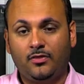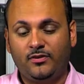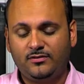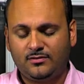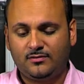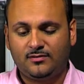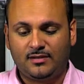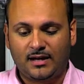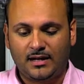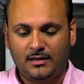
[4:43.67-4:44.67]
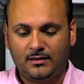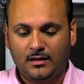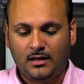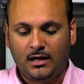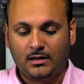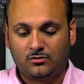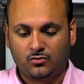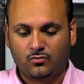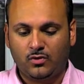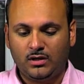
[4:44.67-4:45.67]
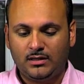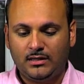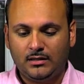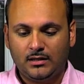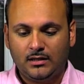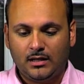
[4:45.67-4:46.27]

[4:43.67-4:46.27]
This is designed to really